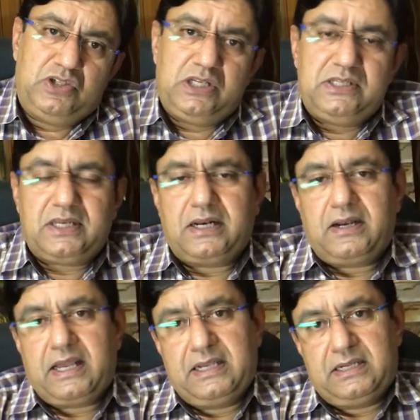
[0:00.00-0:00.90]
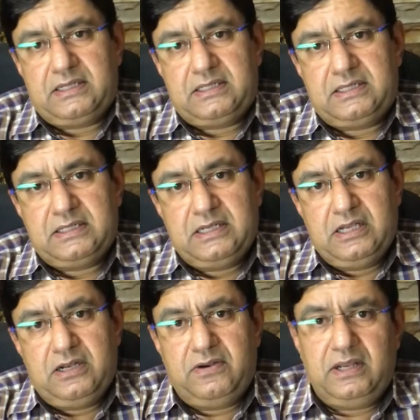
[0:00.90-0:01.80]
chills and rigors.
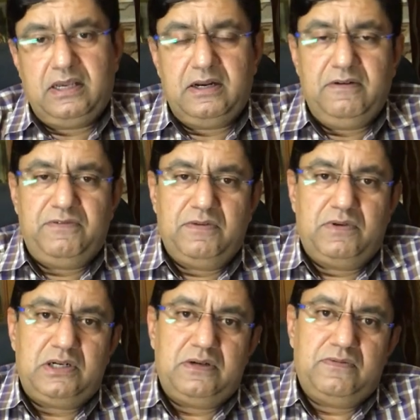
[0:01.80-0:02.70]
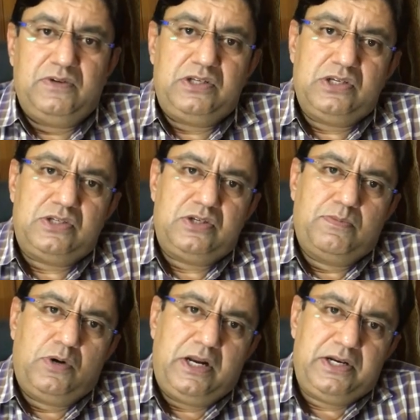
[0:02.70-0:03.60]
Recurrent fever which is
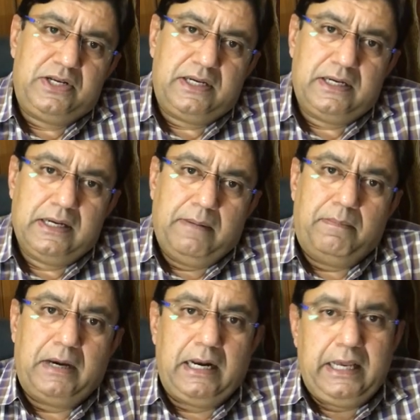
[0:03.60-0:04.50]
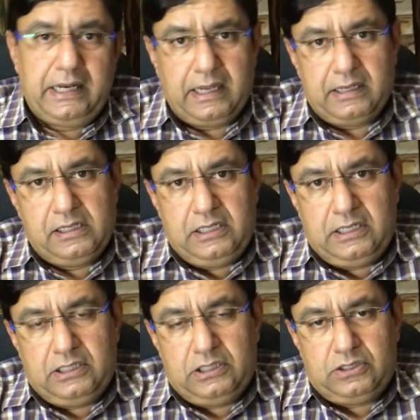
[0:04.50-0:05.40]
simulating malaria.
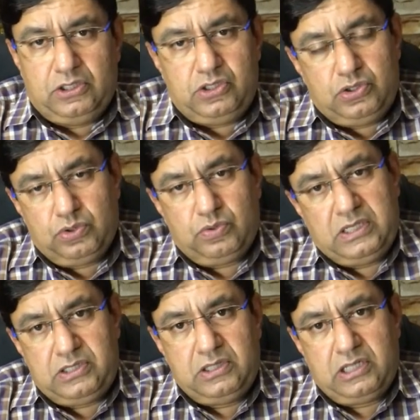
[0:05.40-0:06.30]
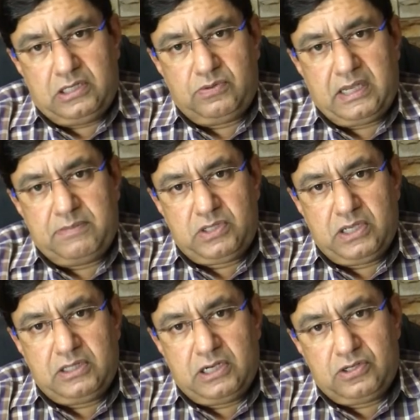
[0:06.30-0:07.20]
This is usually seen, that's why
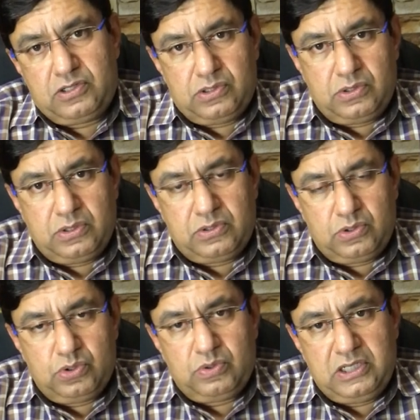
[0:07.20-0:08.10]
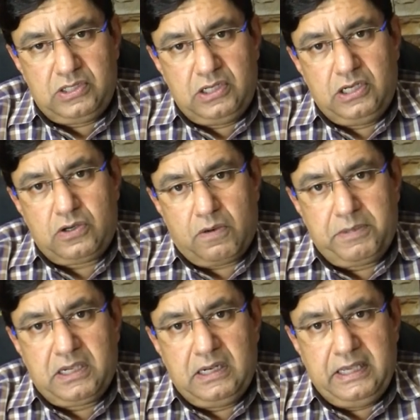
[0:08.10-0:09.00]
saying that it's usually seen in
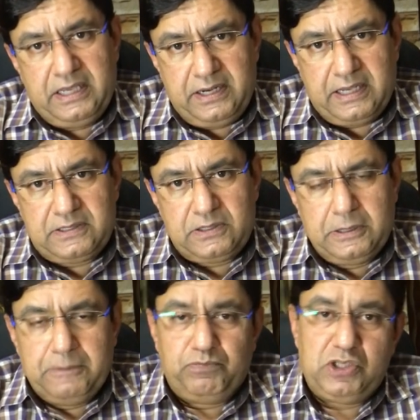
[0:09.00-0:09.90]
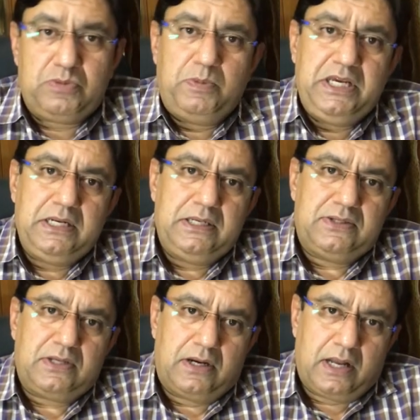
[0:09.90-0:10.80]
tropical areas. The spleen
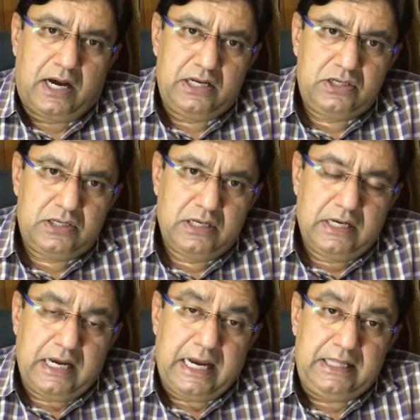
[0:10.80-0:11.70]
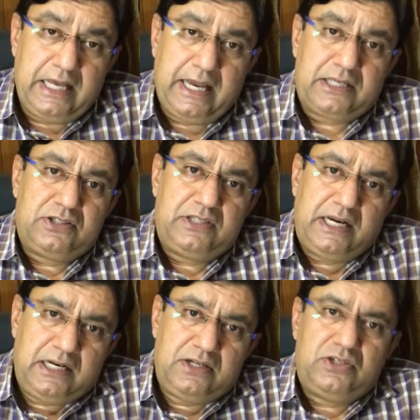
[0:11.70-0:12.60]
is enlarged, and the
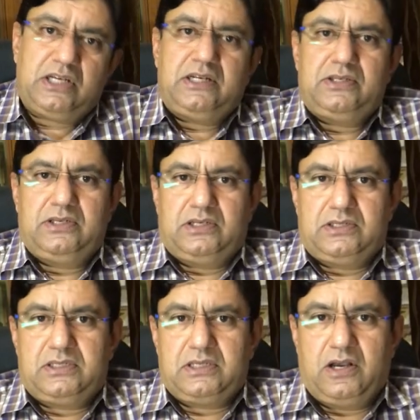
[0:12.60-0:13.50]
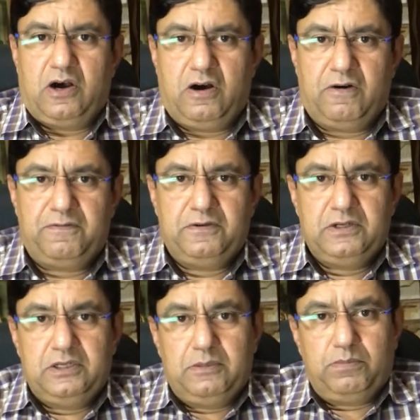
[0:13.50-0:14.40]
exact genesis of
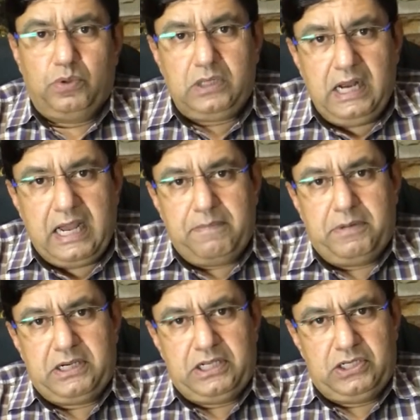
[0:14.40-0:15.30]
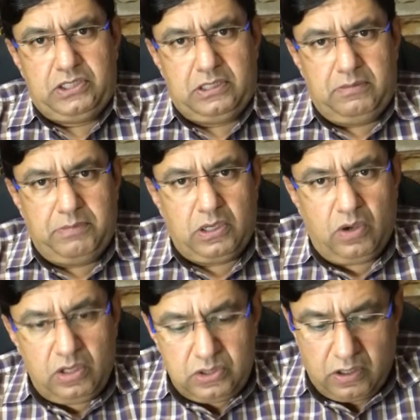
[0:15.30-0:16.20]
portal hypertension
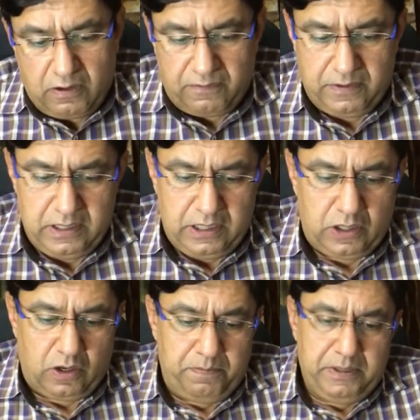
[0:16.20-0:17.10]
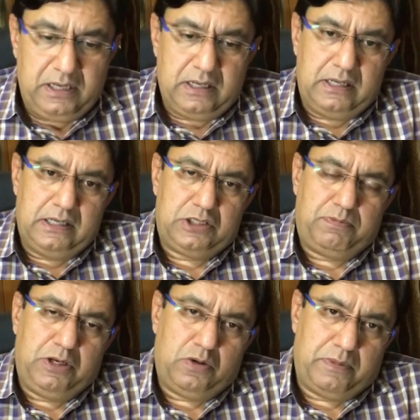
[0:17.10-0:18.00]
because of tropical
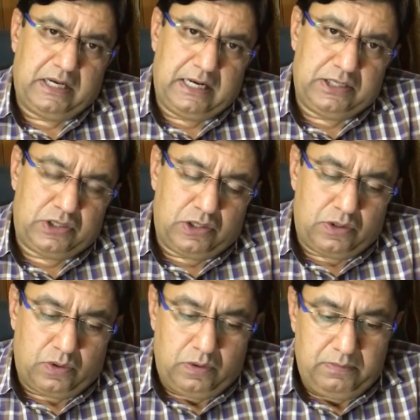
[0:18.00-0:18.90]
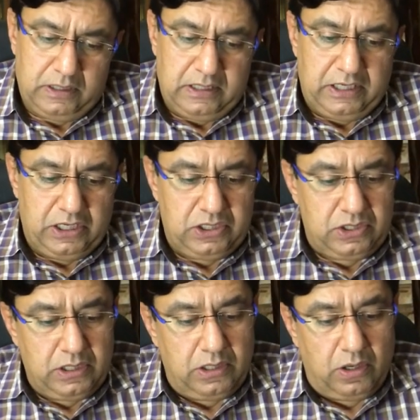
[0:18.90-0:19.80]
splenomegaly syndrome
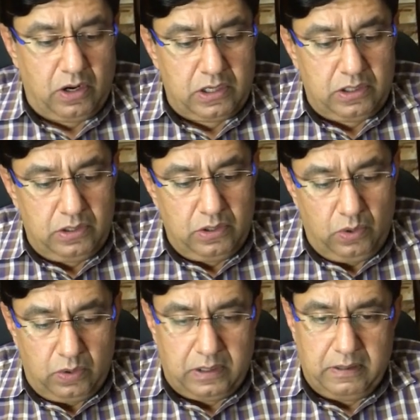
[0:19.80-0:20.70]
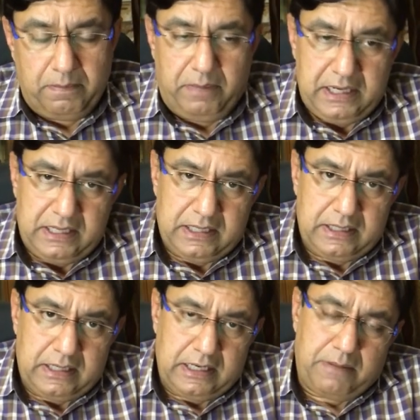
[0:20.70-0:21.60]
is not known. But
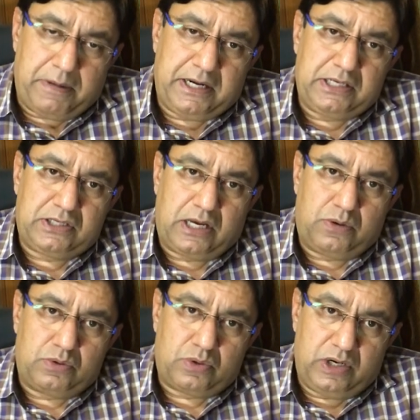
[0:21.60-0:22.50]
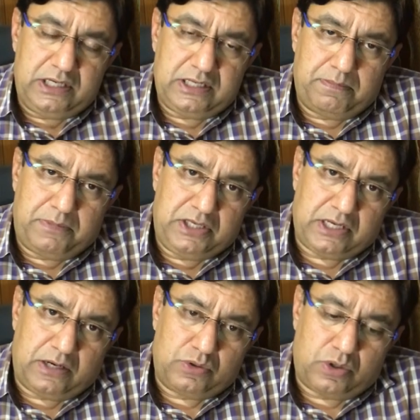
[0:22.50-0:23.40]
in hepatic sinusoids and
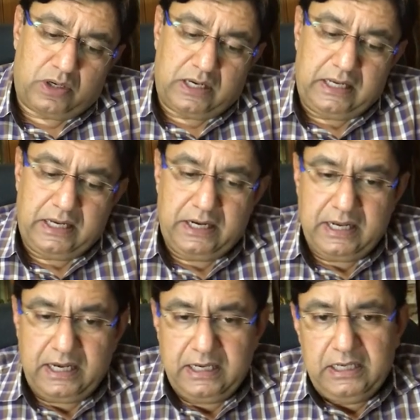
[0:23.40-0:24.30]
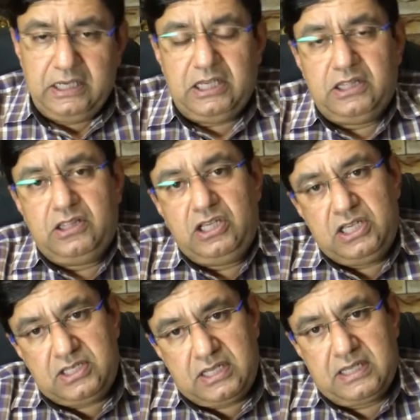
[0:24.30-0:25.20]
pre-sinusoidal area, in
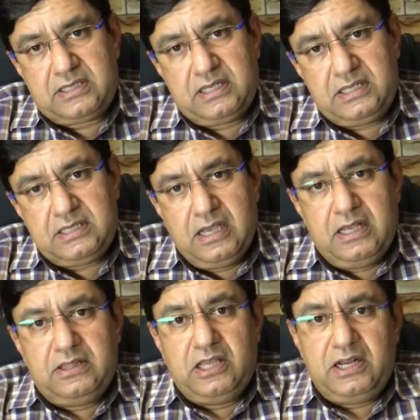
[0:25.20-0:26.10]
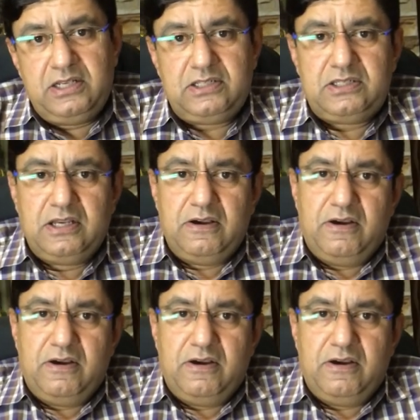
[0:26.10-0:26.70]
these cases there is